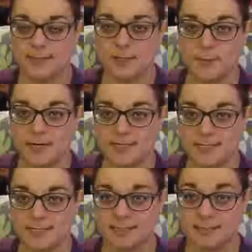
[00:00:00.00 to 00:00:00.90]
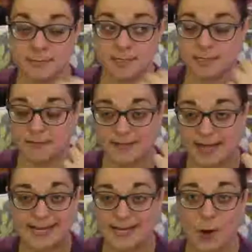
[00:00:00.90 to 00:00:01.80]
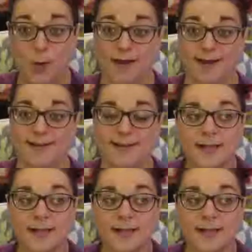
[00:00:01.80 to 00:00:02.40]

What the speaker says: little person in the middle of kind of nowhere,